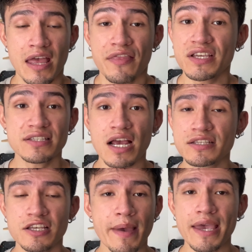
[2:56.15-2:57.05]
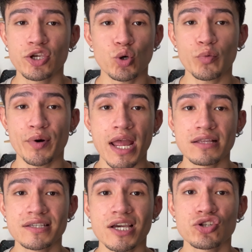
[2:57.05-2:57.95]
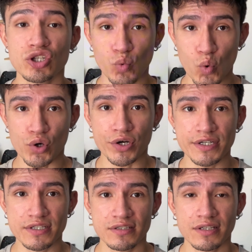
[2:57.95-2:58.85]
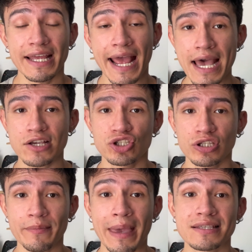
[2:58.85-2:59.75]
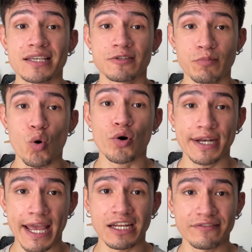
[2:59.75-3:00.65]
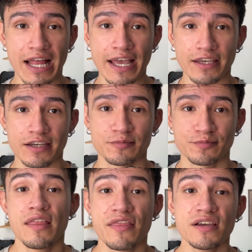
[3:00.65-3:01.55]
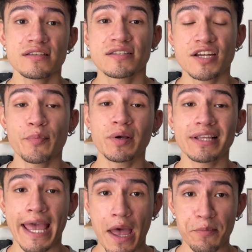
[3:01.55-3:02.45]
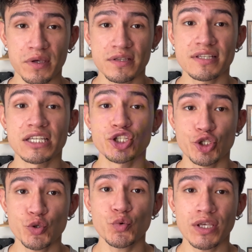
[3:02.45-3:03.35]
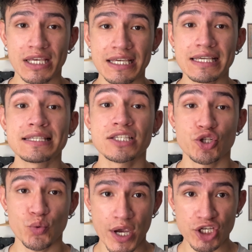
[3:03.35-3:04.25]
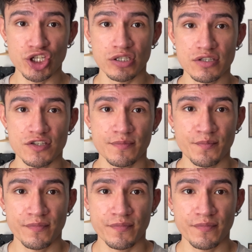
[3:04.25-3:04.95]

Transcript: This doesn't make your pronunciation worse, it actually makes it more native-like. This typically happens in two key situations.